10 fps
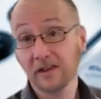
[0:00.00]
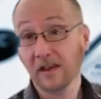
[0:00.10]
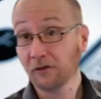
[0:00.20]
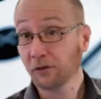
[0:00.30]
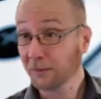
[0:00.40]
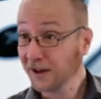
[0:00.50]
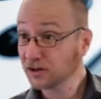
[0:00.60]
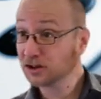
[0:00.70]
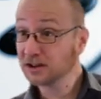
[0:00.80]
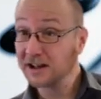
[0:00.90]
that
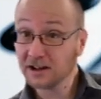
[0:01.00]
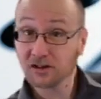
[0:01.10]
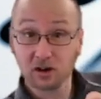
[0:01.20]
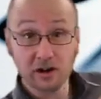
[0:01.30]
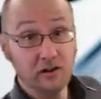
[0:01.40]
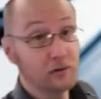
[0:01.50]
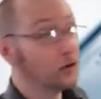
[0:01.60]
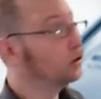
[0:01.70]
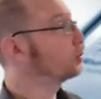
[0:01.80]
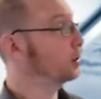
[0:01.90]
information. Now let's look at the
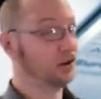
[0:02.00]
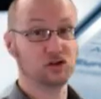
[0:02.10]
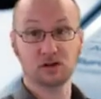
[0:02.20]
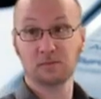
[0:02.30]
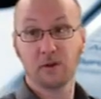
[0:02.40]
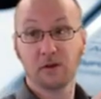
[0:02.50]
first question.